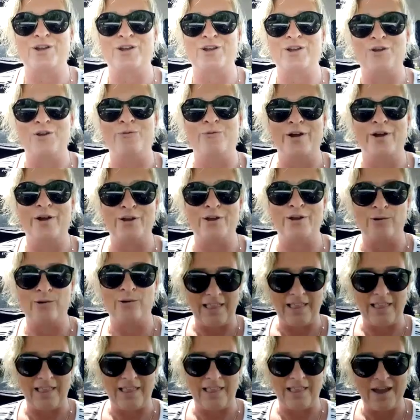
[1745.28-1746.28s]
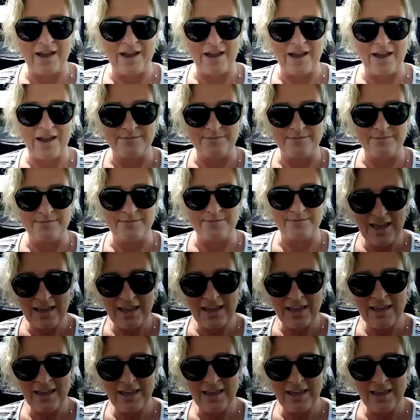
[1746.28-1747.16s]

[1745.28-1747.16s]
you want your life to be like